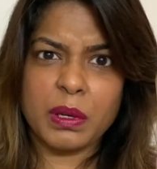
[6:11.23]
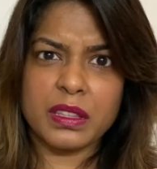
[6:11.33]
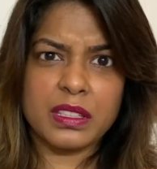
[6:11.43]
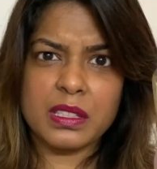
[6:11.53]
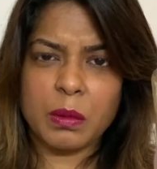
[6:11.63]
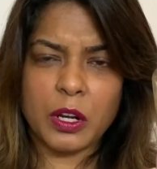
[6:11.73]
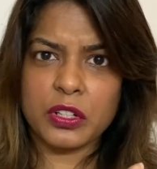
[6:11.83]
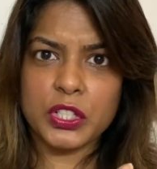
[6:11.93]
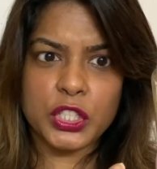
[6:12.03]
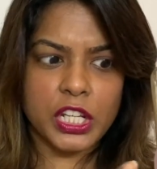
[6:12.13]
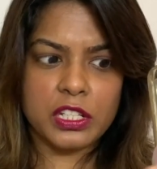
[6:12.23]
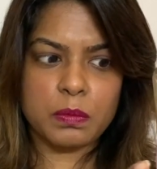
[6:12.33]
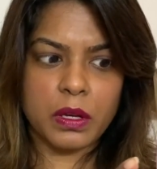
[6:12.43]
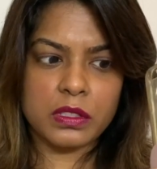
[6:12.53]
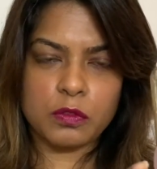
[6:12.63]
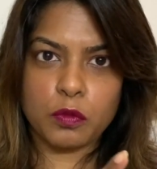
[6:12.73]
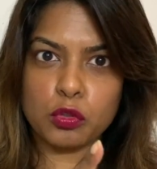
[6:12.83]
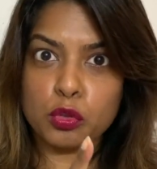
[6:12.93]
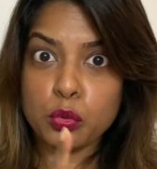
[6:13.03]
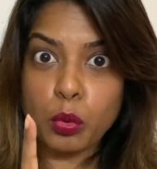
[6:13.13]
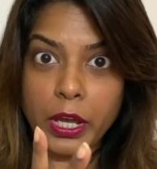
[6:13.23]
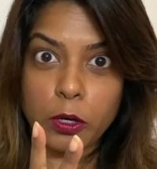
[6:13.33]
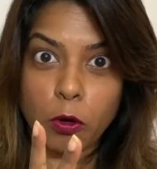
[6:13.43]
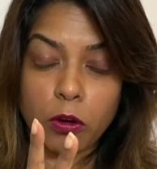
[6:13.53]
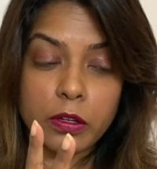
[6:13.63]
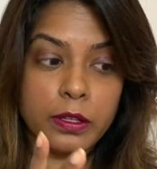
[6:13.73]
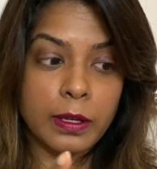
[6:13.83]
I think some 100 change bucks for two I got.